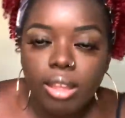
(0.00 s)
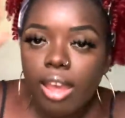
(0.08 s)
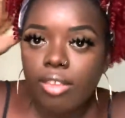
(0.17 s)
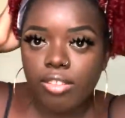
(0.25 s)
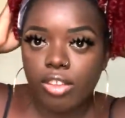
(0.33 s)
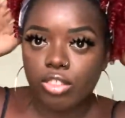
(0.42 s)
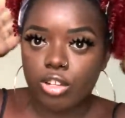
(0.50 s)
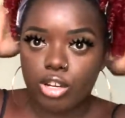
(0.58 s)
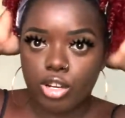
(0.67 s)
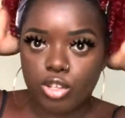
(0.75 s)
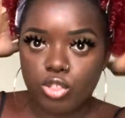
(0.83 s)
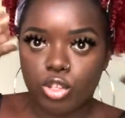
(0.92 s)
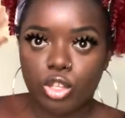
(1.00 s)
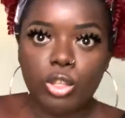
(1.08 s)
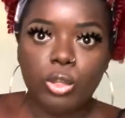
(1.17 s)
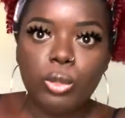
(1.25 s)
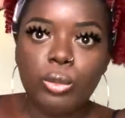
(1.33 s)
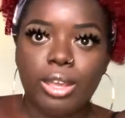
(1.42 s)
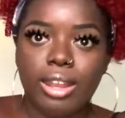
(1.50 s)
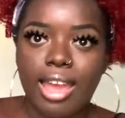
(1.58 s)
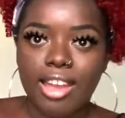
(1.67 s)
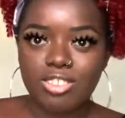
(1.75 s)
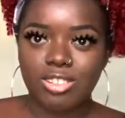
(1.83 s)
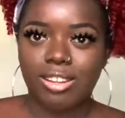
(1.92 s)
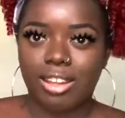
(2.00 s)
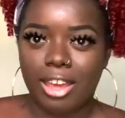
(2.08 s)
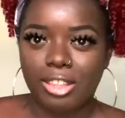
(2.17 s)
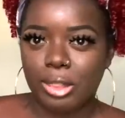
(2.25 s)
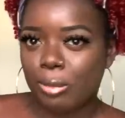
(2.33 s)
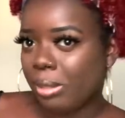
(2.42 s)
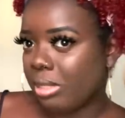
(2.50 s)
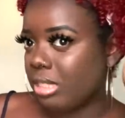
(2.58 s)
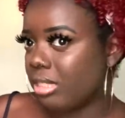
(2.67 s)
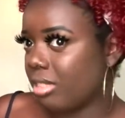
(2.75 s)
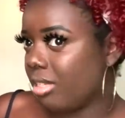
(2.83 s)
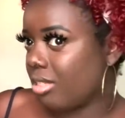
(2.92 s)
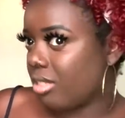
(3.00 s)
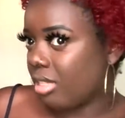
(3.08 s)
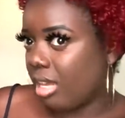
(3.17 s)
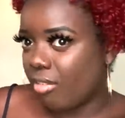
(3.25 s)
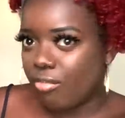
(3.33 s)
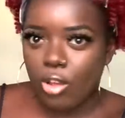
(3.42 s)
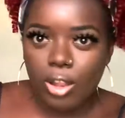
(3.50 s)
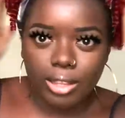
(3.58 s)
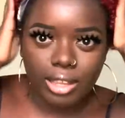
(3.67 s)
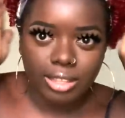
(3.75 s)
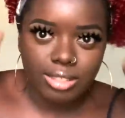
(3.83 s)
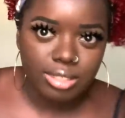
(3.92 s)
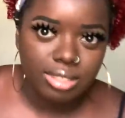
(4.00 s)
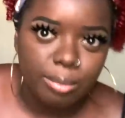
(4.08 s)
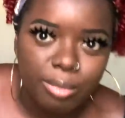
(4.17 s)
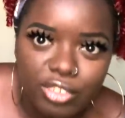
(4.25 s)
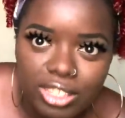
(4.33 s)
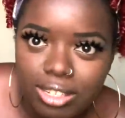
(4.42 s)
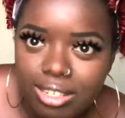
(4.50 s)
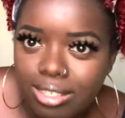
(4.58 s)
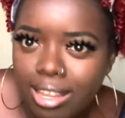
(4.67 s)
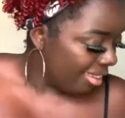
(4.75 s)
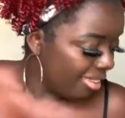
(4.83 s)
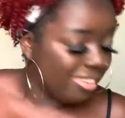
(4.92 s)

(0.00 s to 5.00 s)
I think the curls are cute, and I actually like the way it's, it's like falling some of it to the side.